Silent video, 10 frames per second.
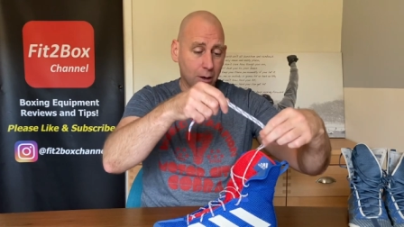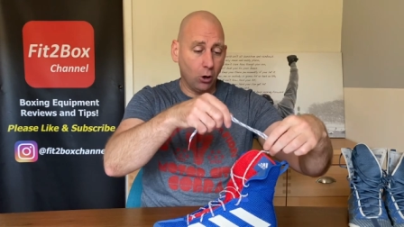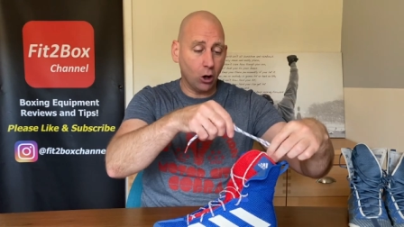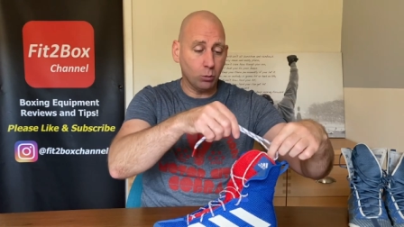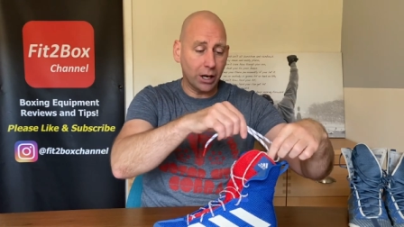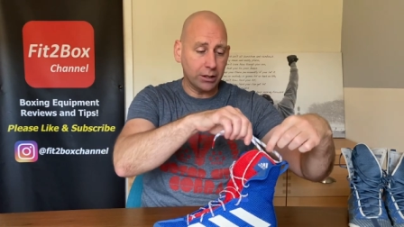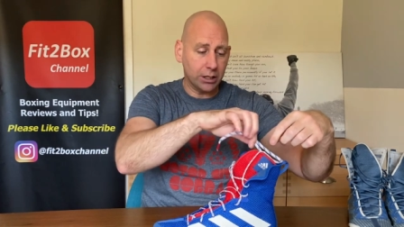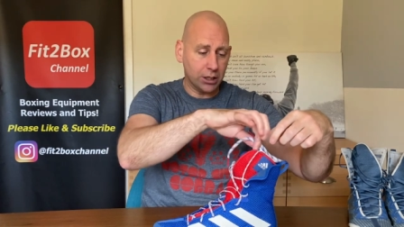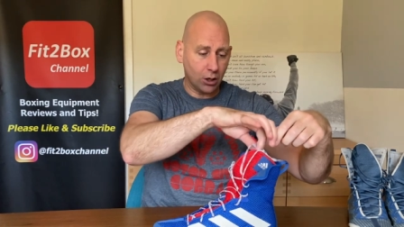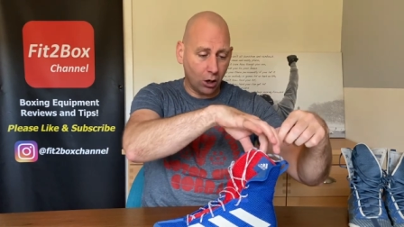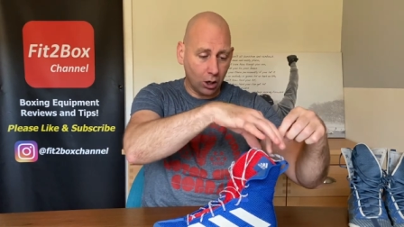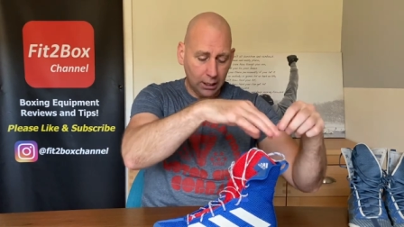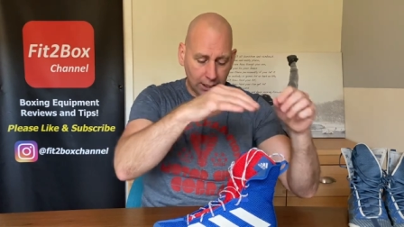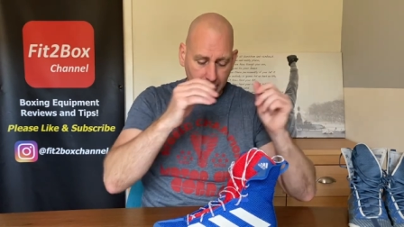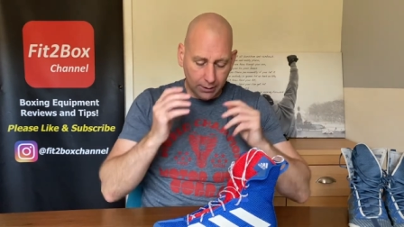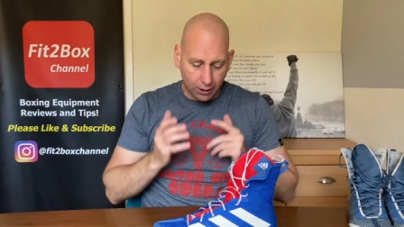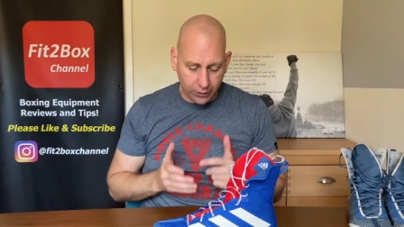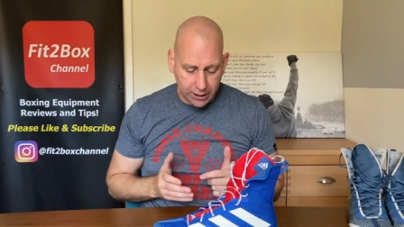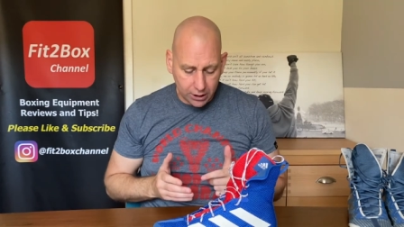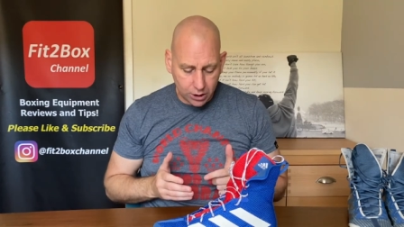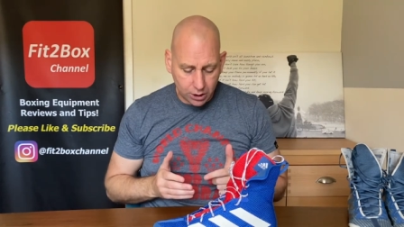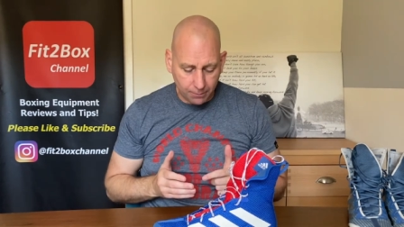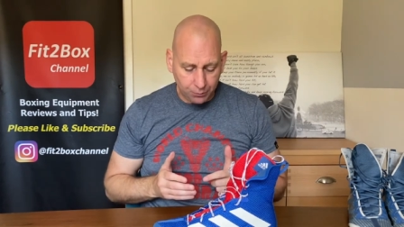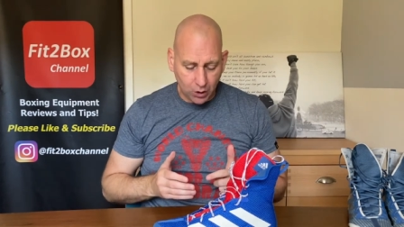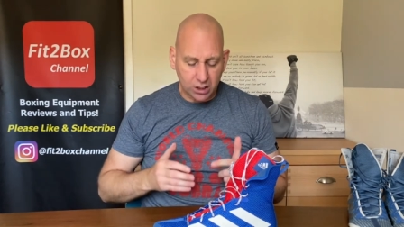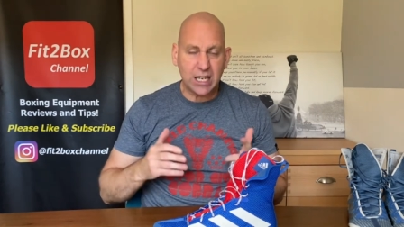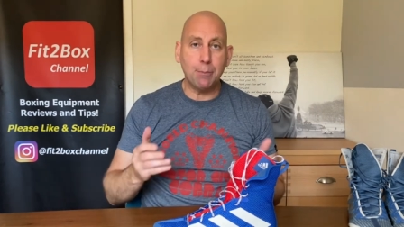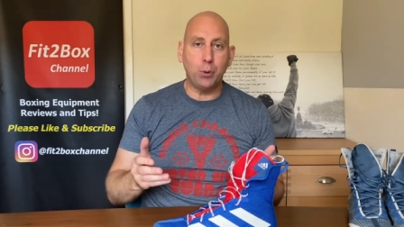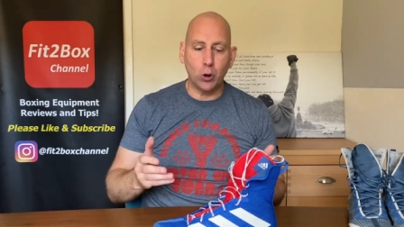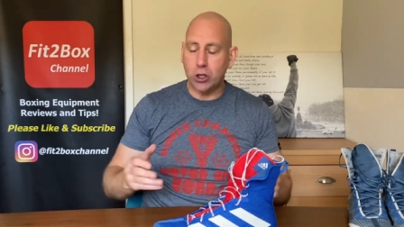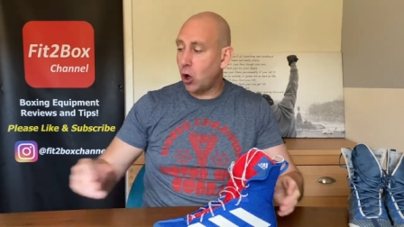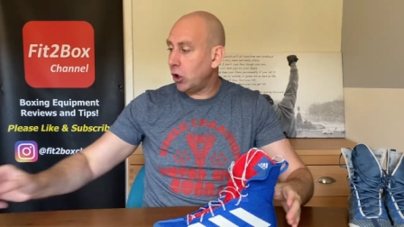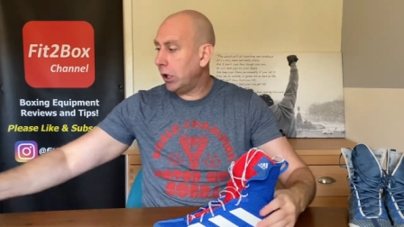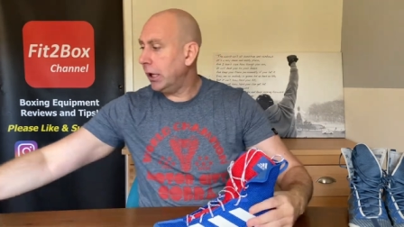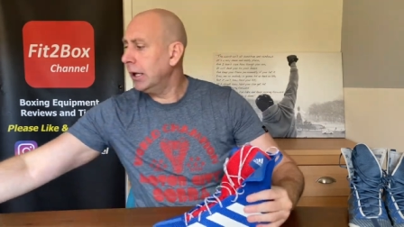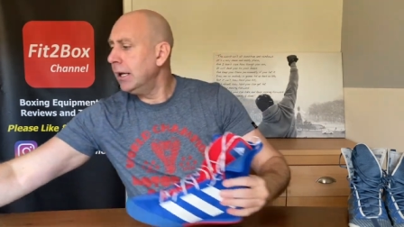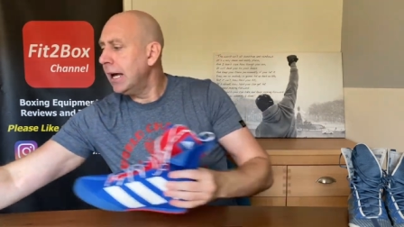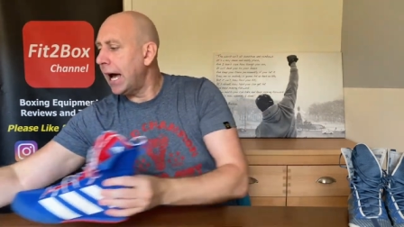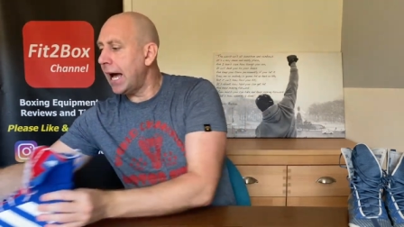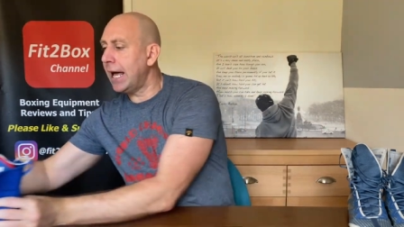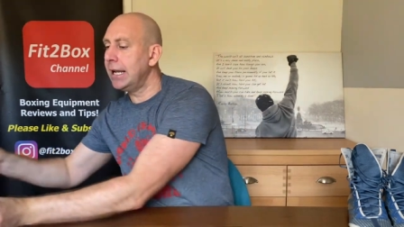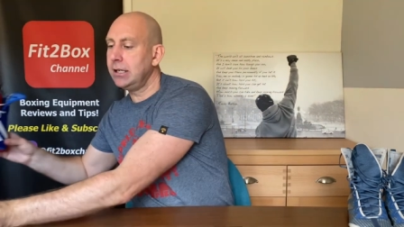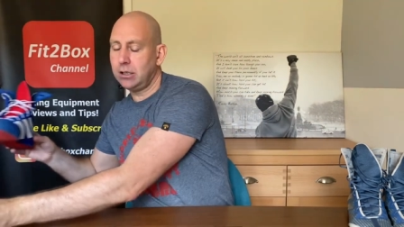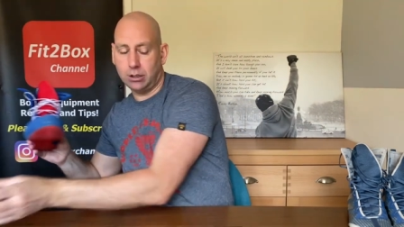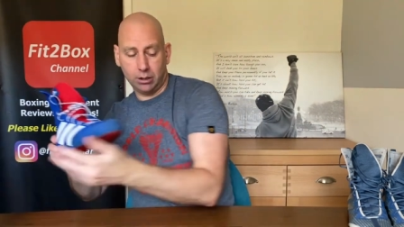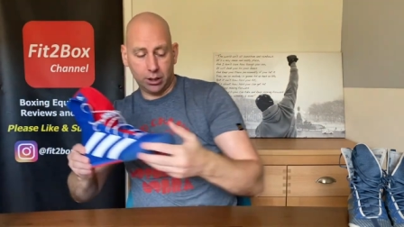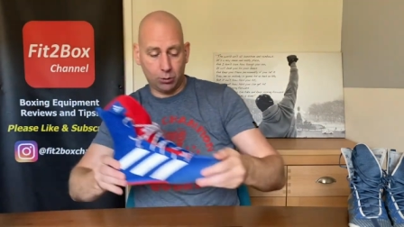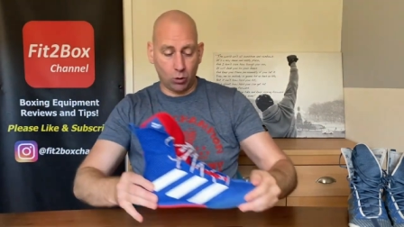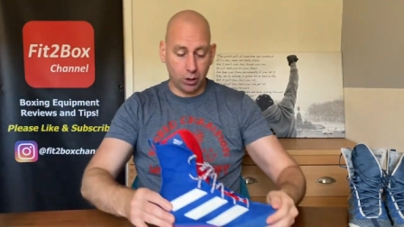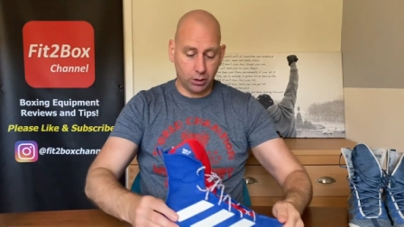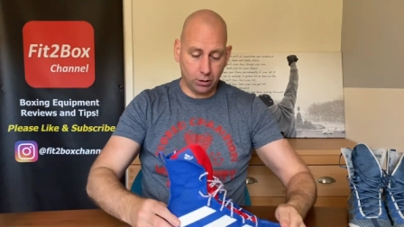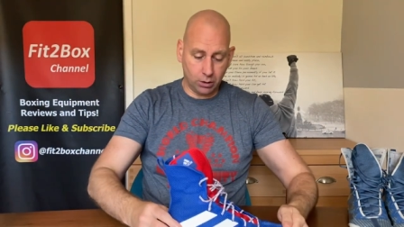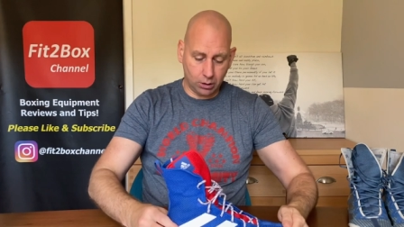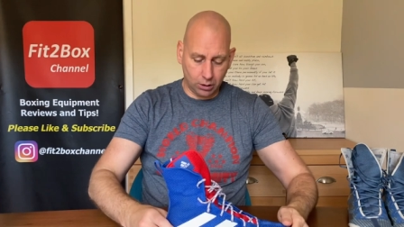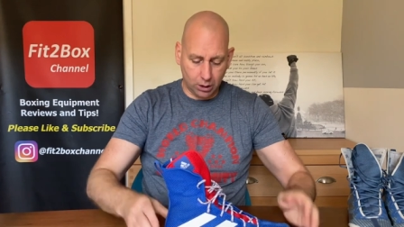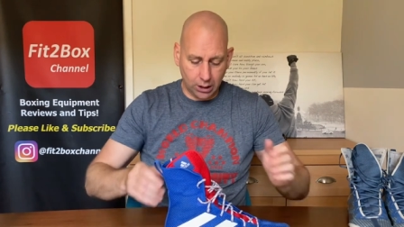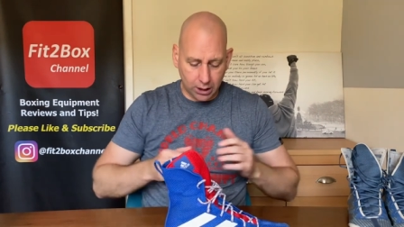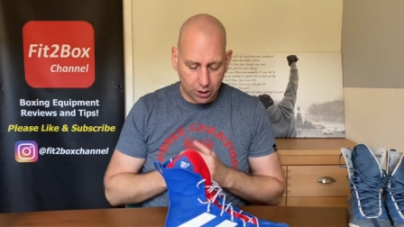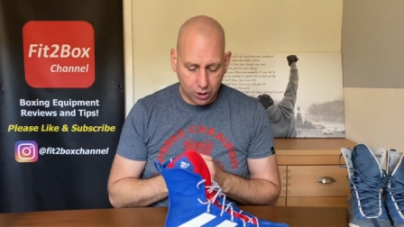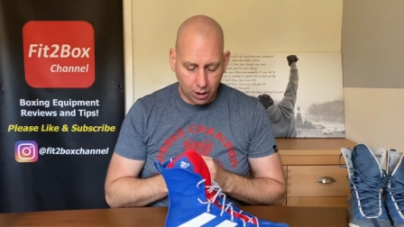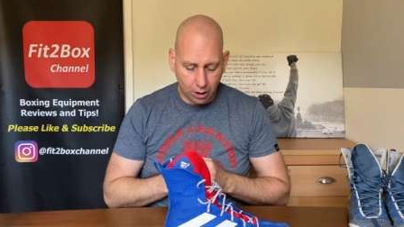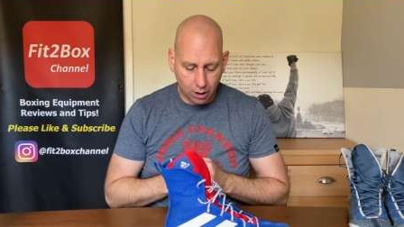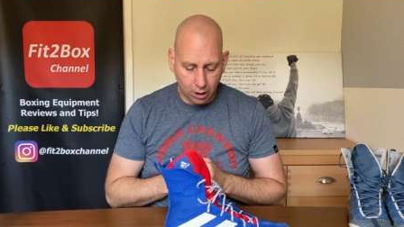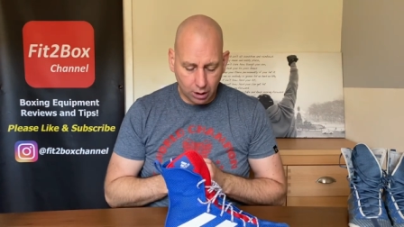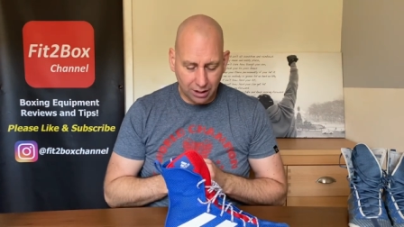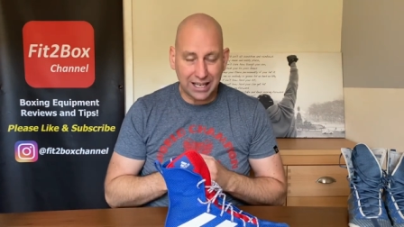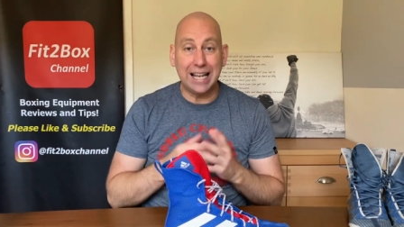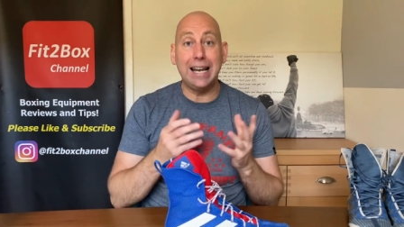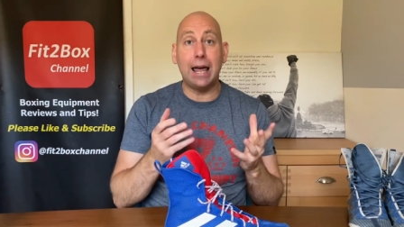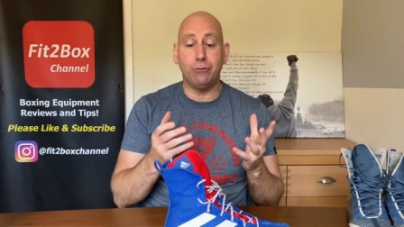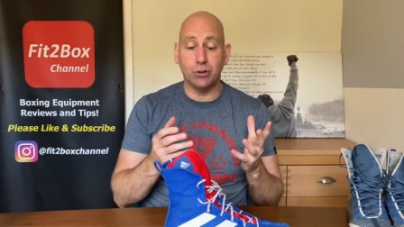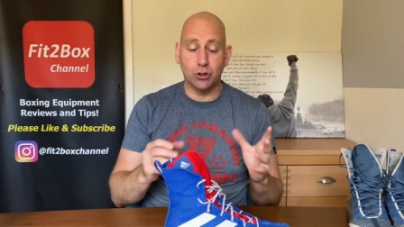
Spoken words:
lightweight these are. And these, 10.9, and this one is 11.